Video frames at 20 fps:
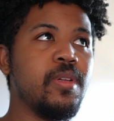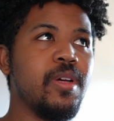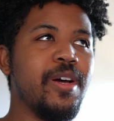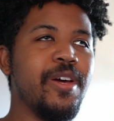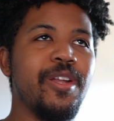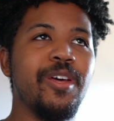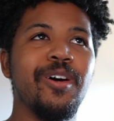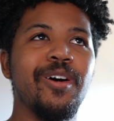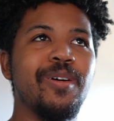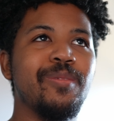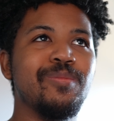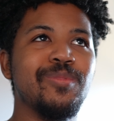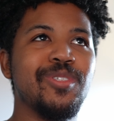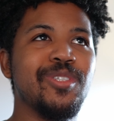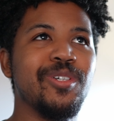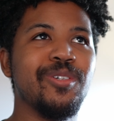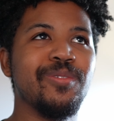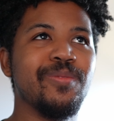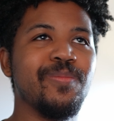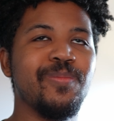I know, I'm
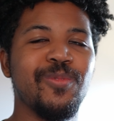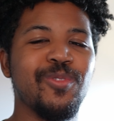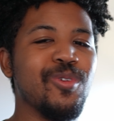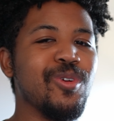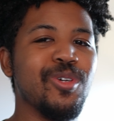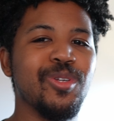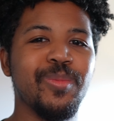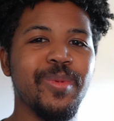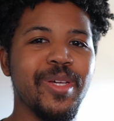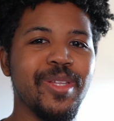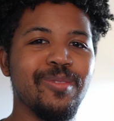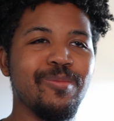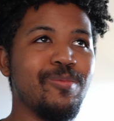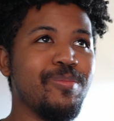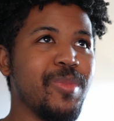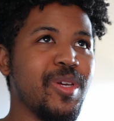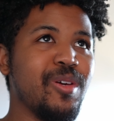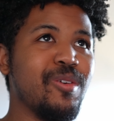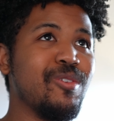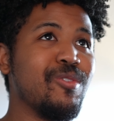so thrilled about
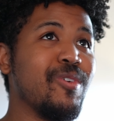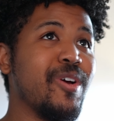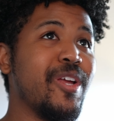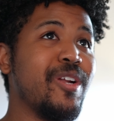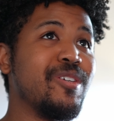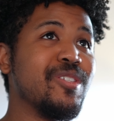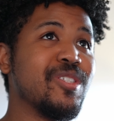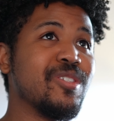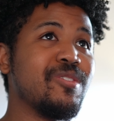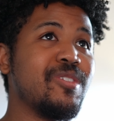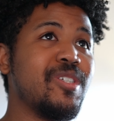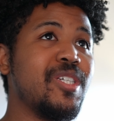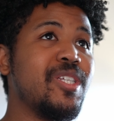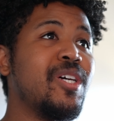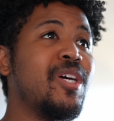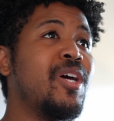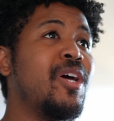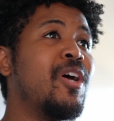being able to write on screen.